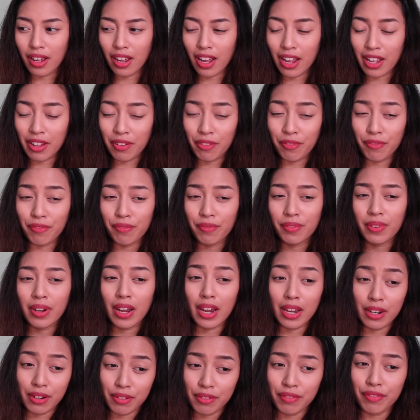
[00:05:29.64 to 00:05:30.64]
I
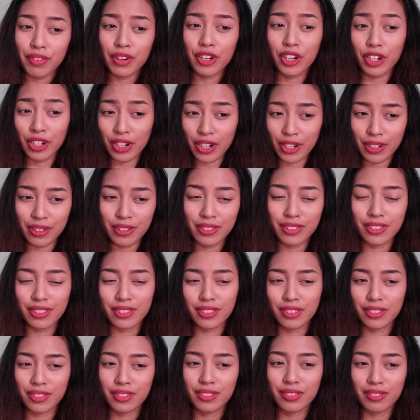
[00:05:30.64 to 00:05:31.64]
kind of figured out
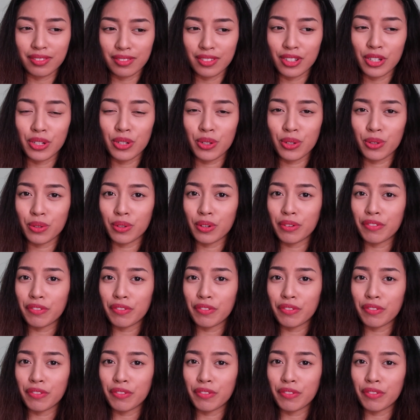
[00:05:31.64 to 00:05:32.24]
you know,